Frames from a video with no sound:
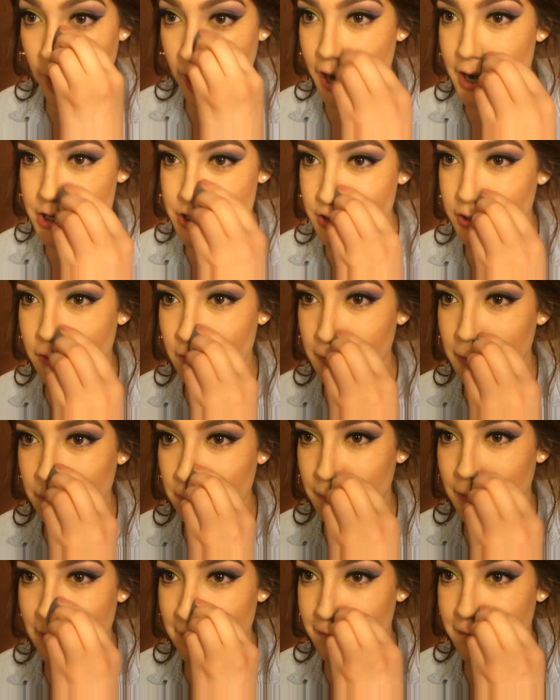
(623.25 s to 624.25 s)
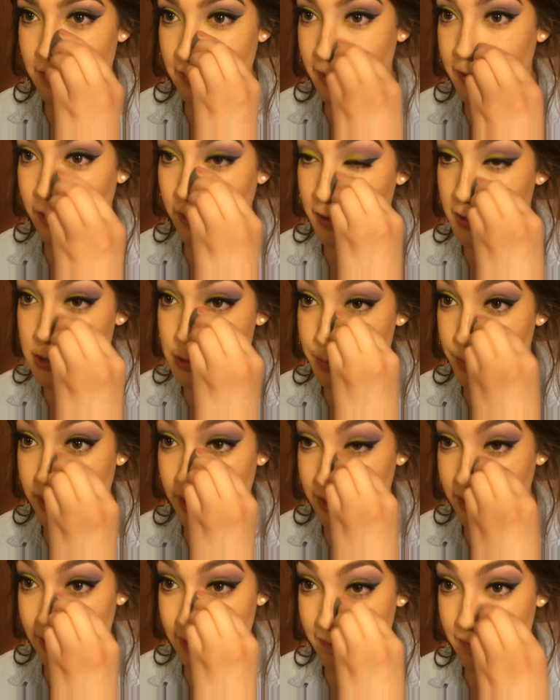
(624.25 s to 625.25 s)
I usually go in with my fingers, but
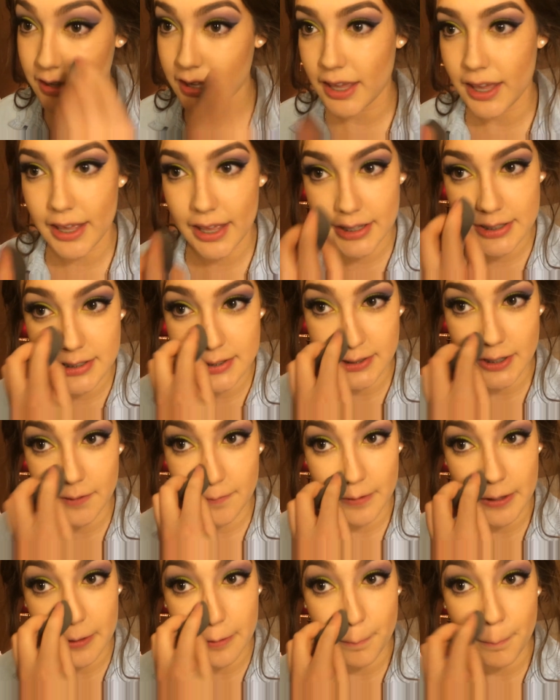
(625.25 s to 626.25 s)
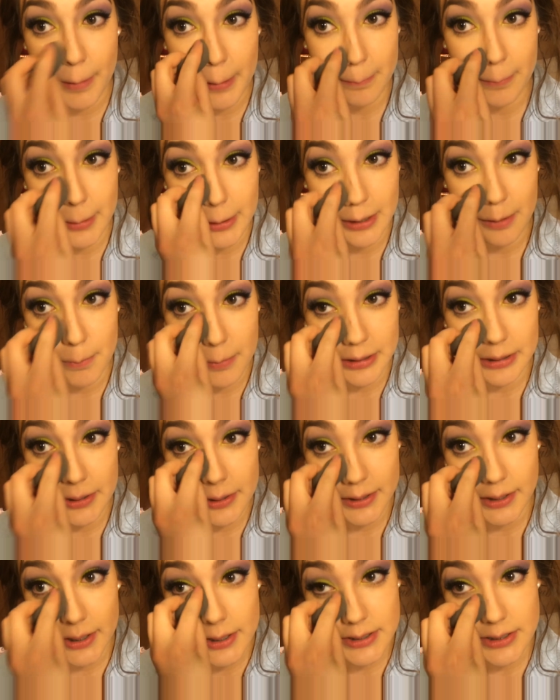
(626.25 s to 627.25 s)
I give it a head start with my beauty
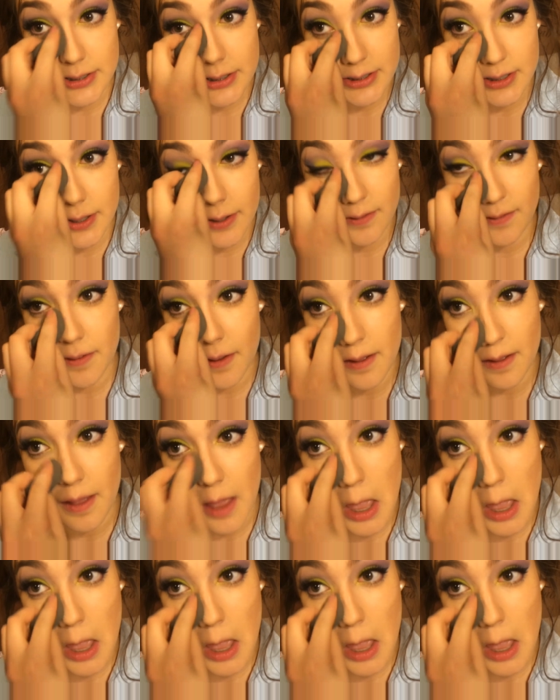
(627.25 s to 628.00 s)
blender. So,